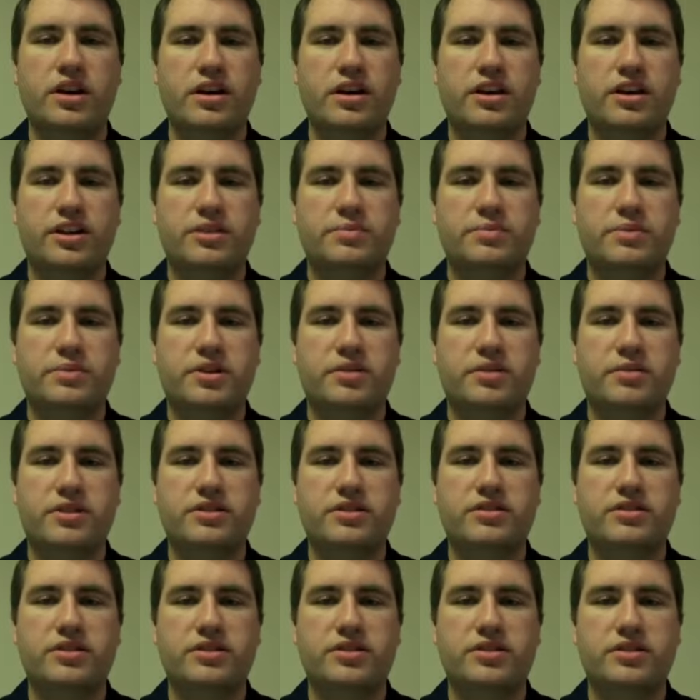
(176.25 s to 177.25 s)
experiments
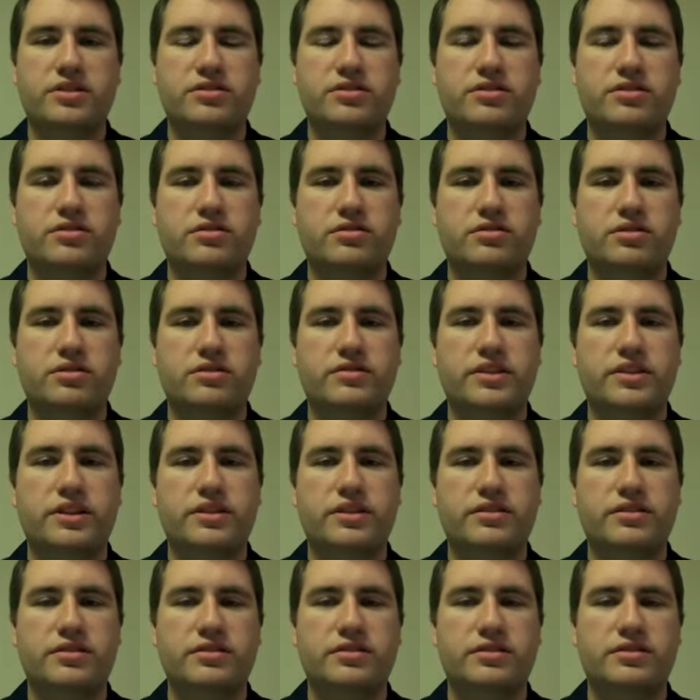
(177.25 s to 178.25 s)
such as Sokolov and
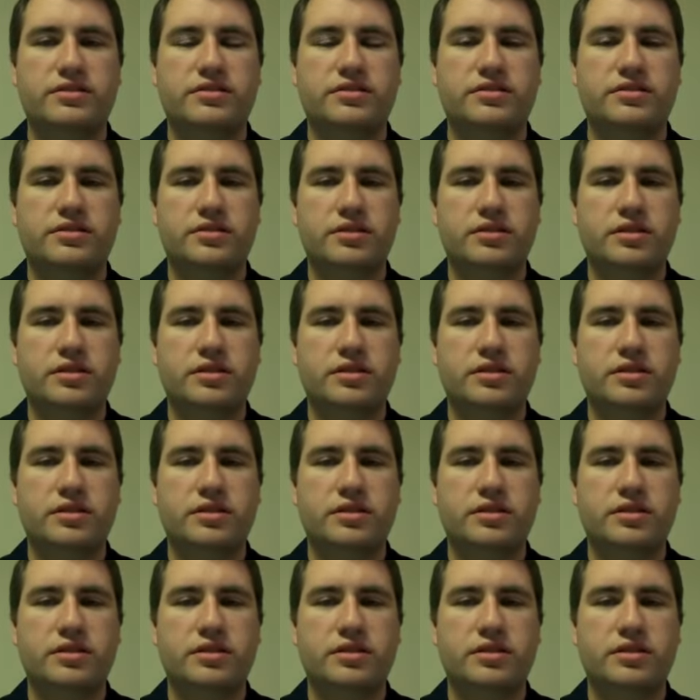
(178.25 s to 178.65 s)
Aranson.